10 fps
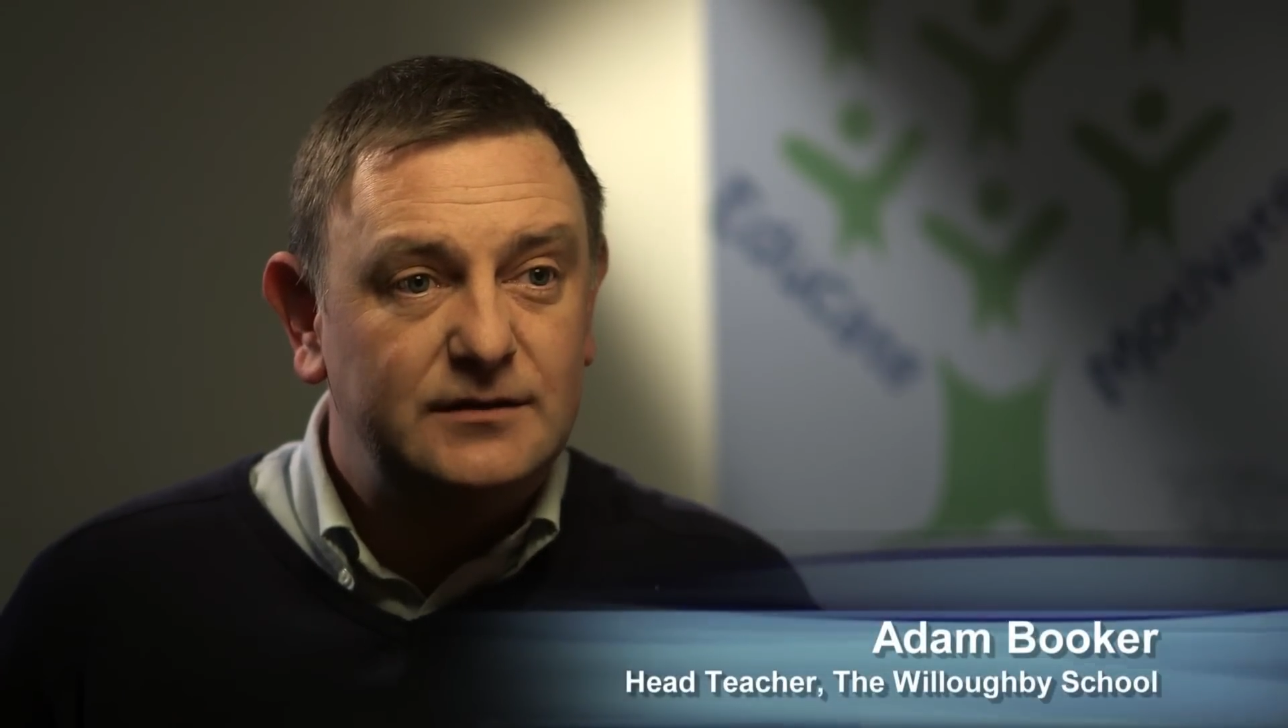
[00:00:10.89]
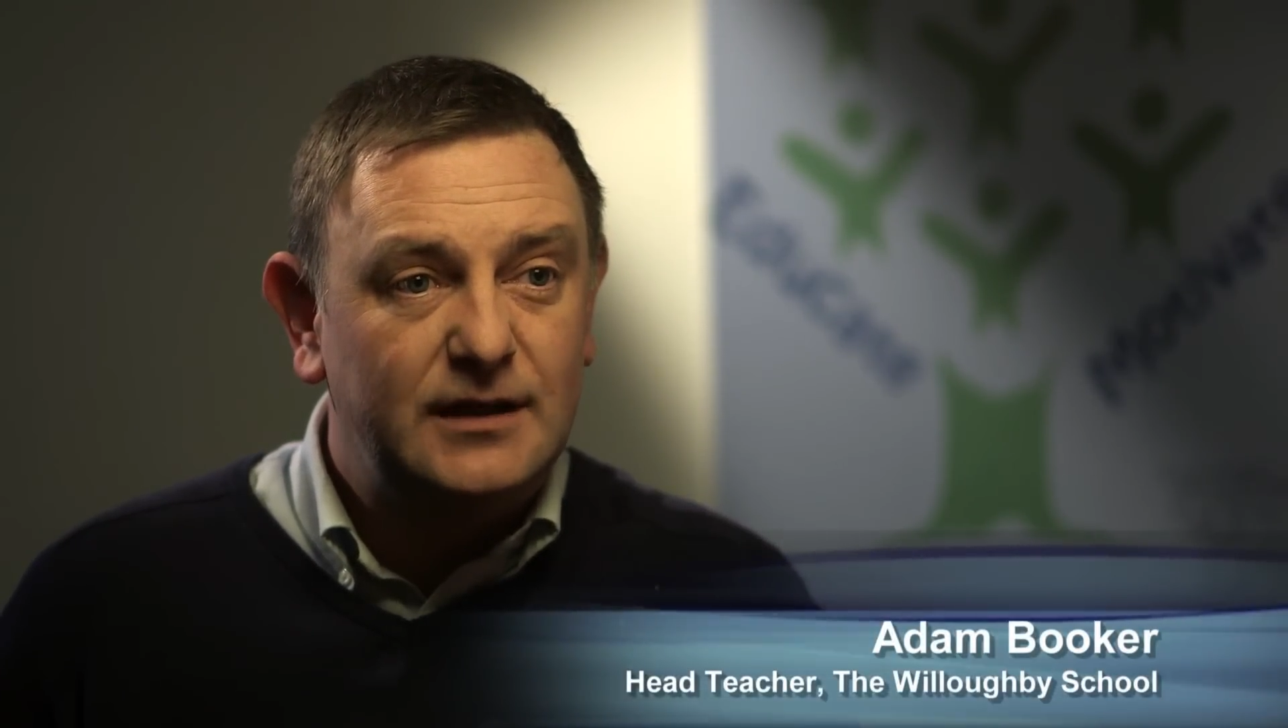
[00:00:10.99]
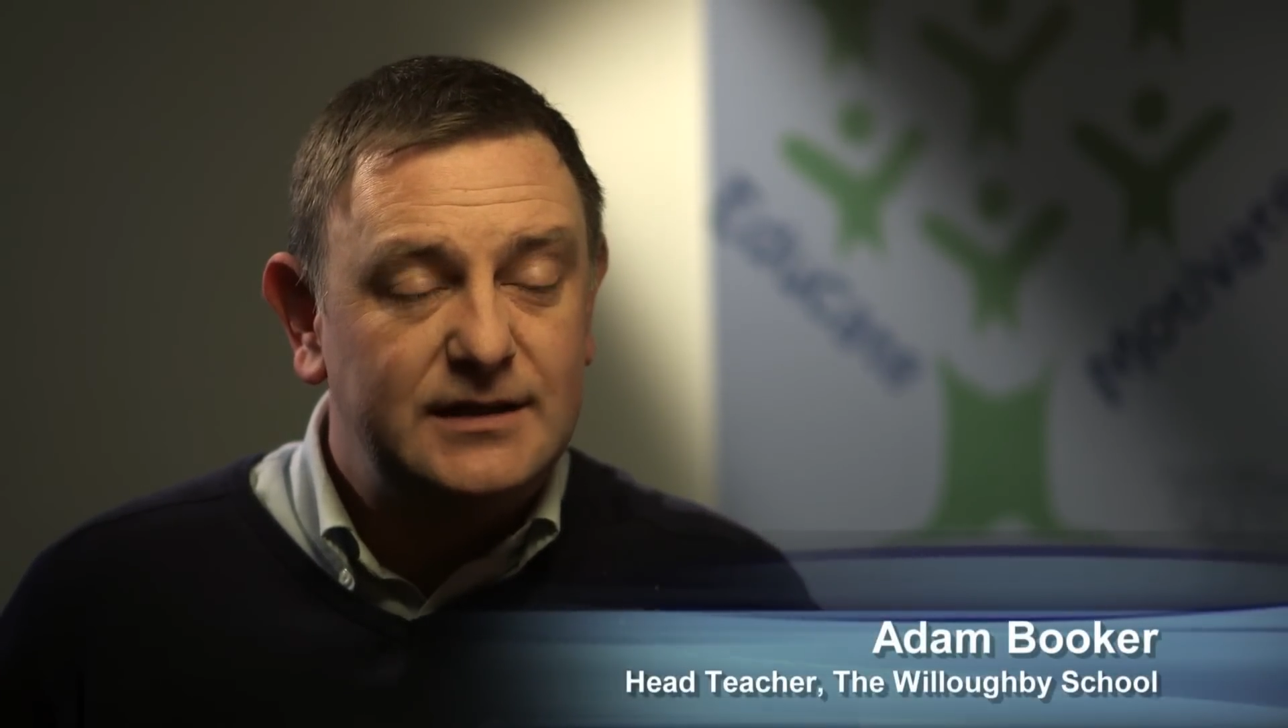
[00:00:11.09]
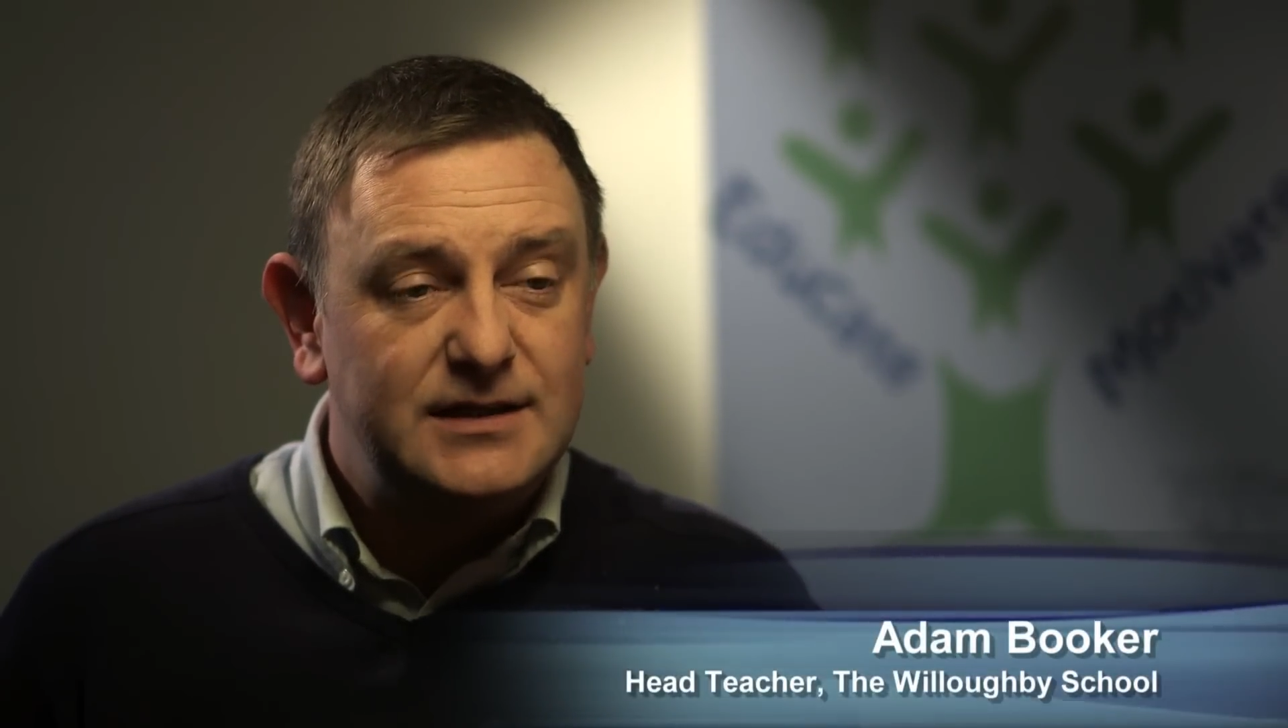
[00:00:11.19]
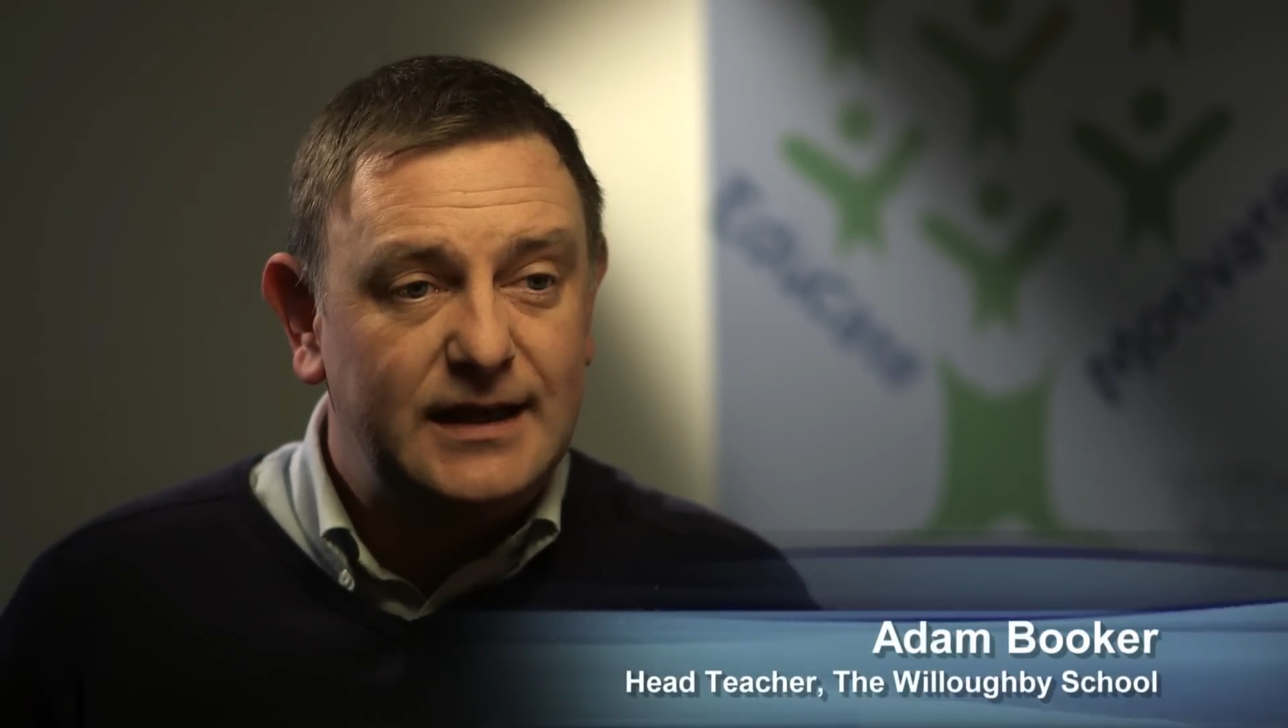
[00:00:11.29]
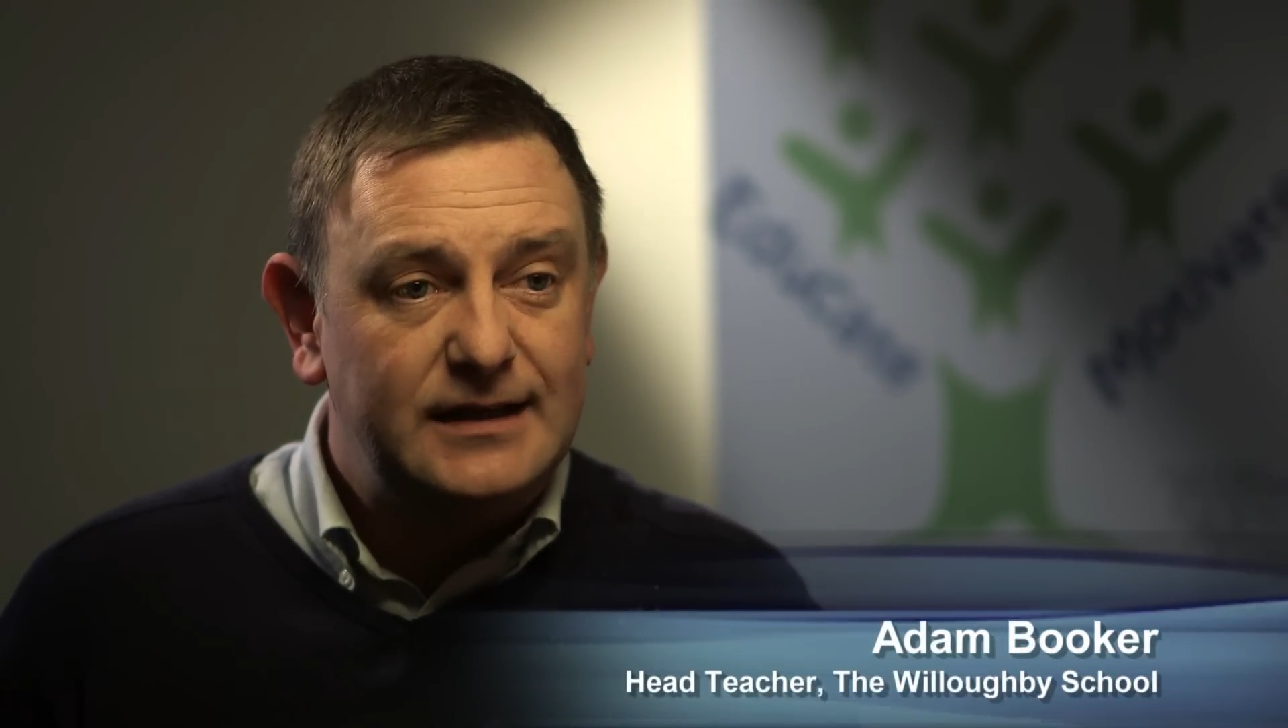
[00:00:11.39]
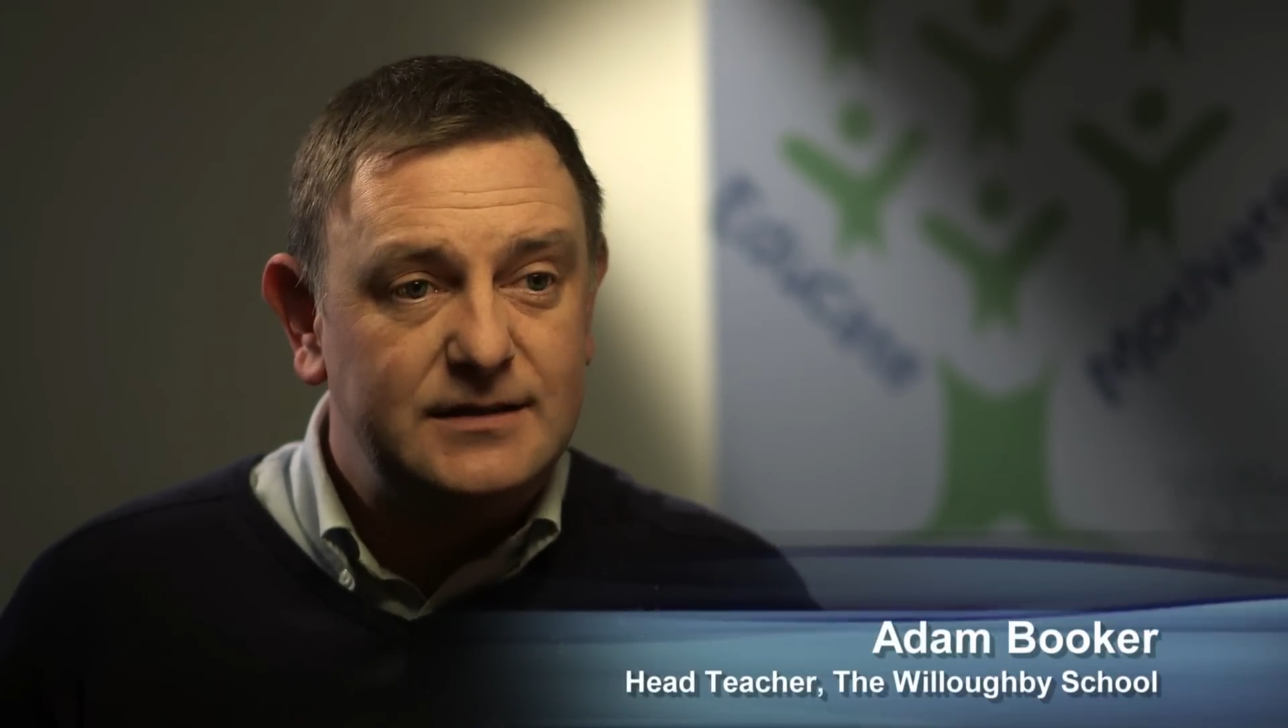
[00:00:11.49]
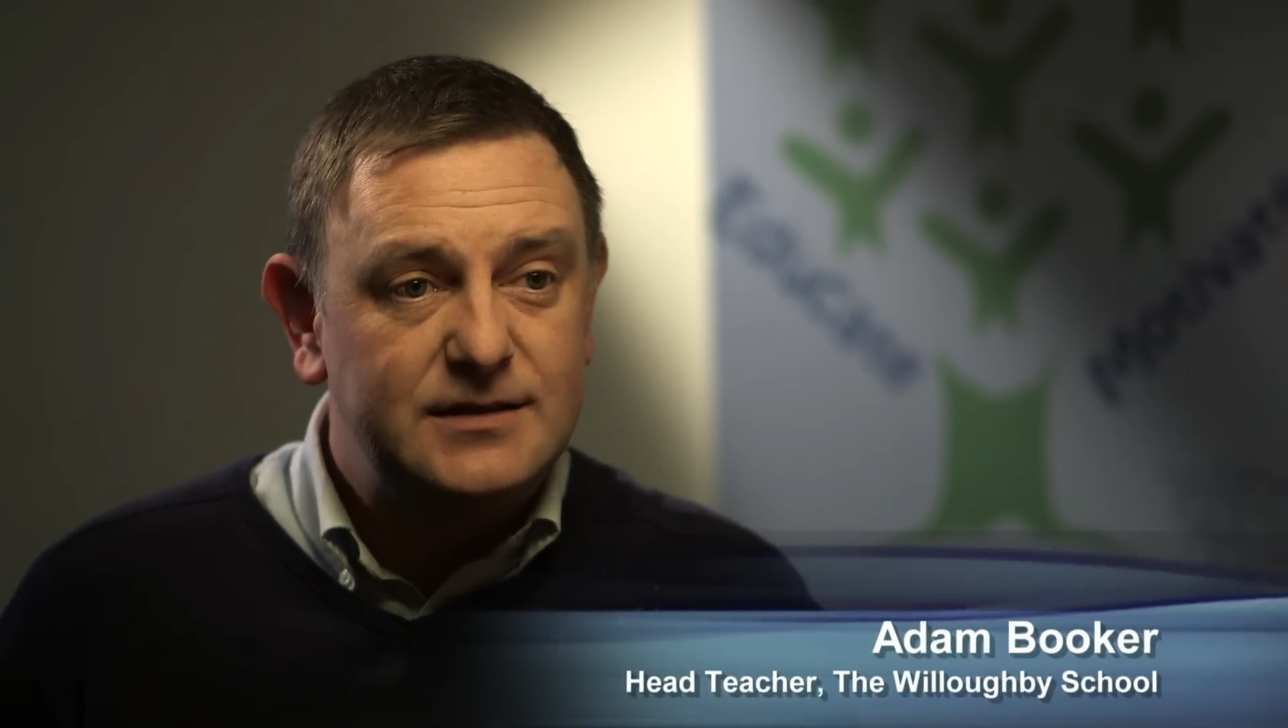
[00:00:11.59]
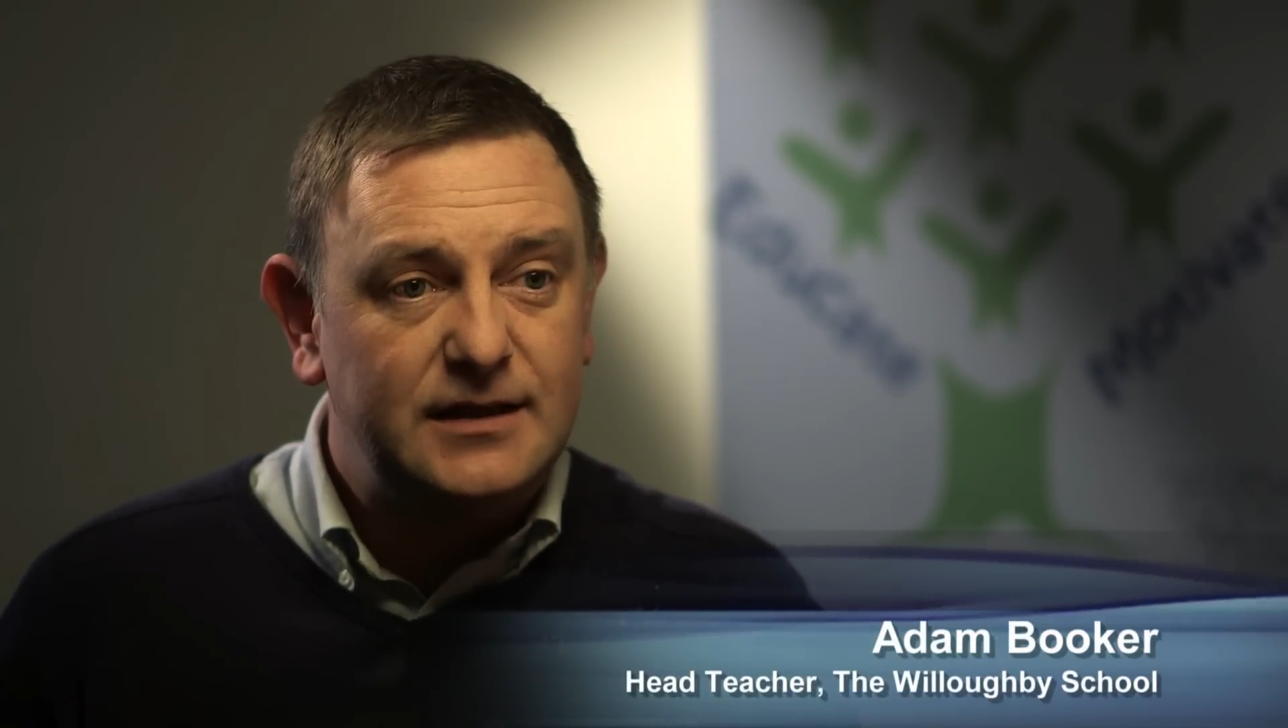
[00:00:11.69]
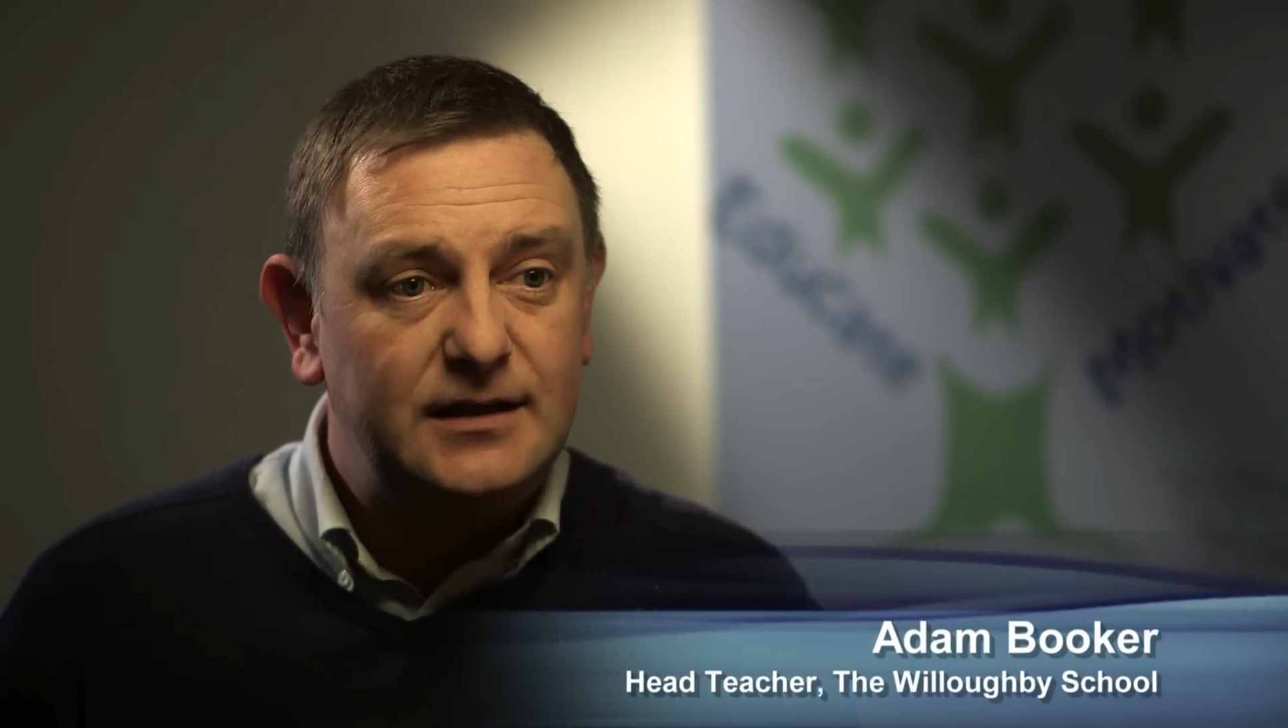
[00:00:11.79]

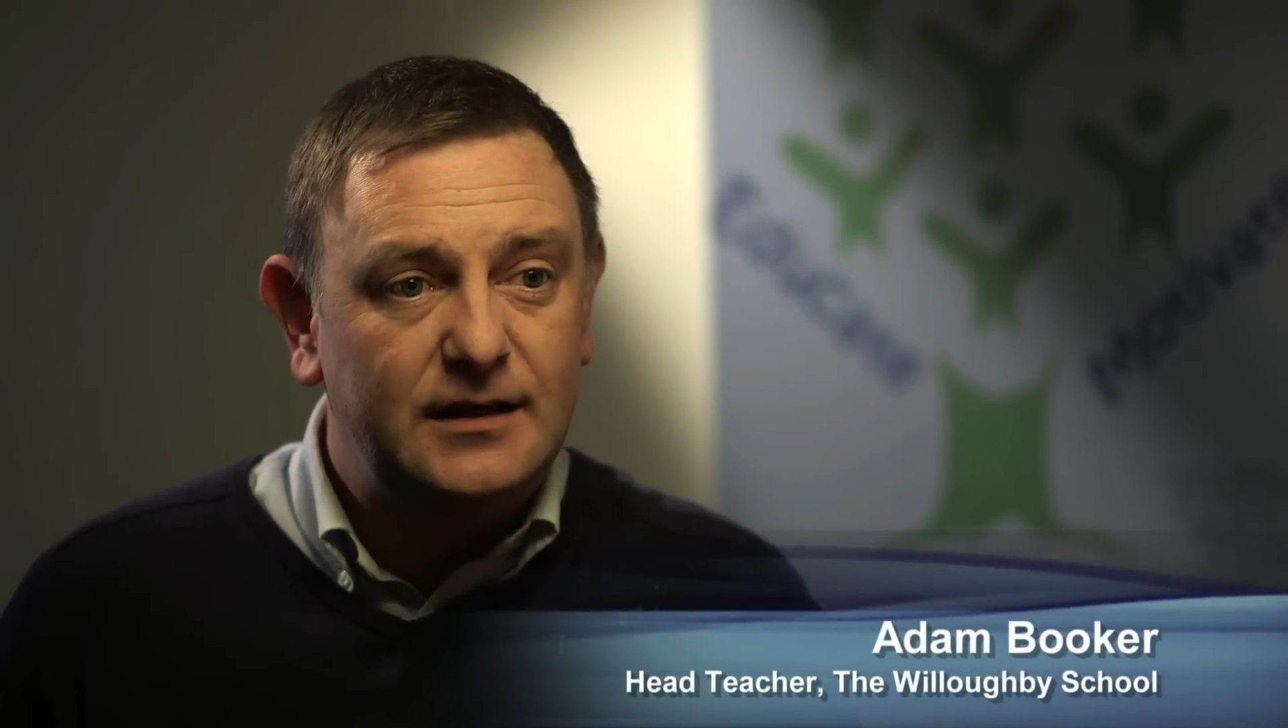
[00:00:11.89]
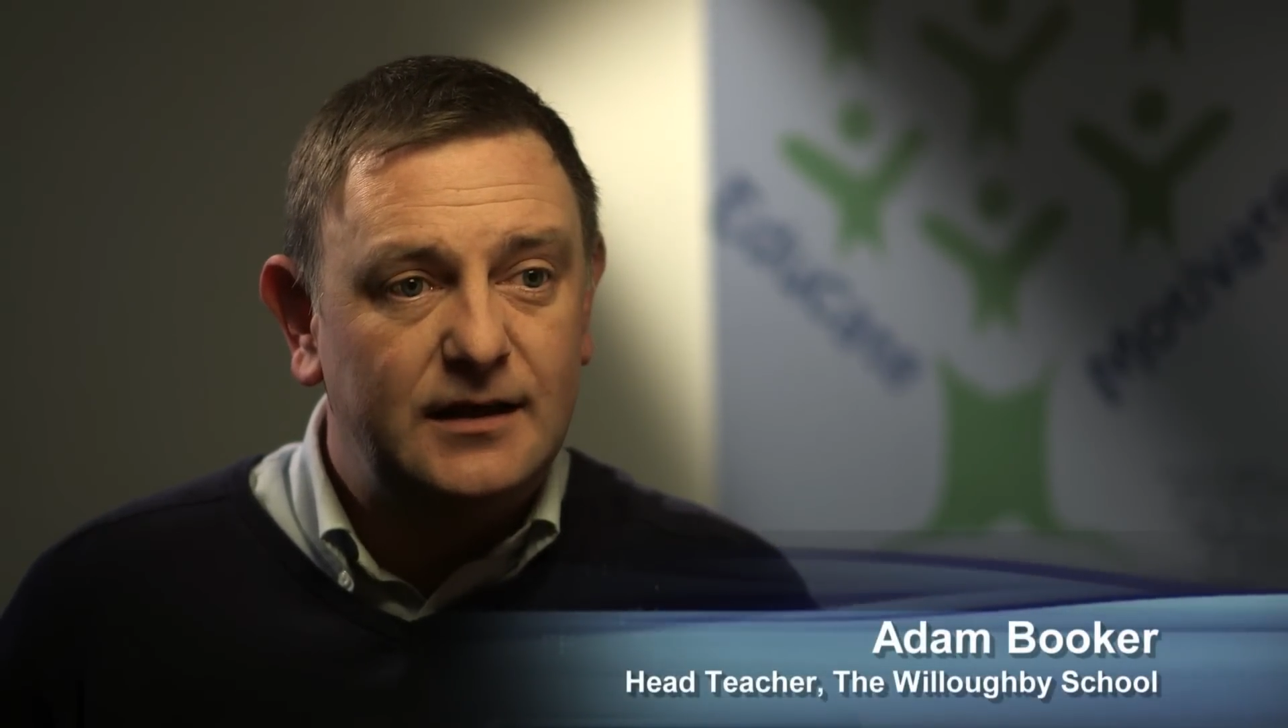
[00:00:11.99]
1980,